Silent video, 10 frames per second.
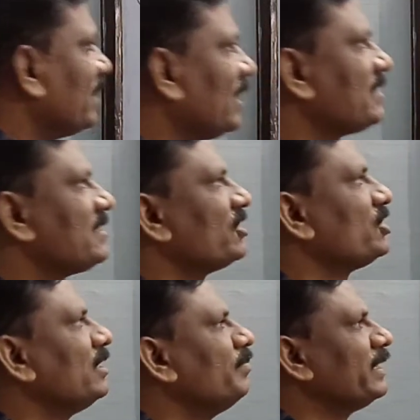cross
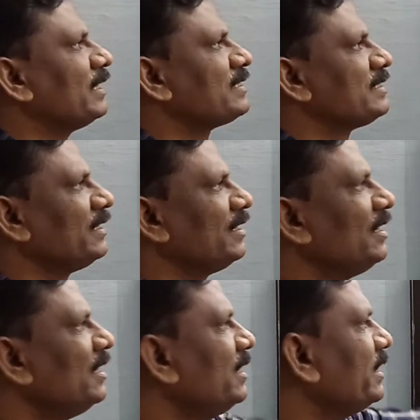section, because
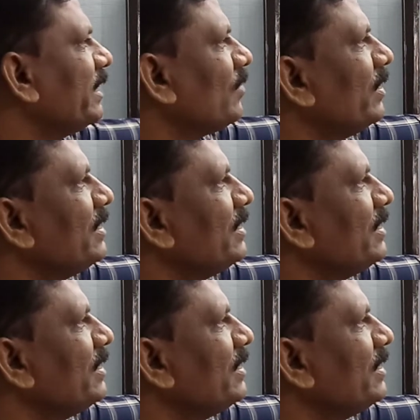here what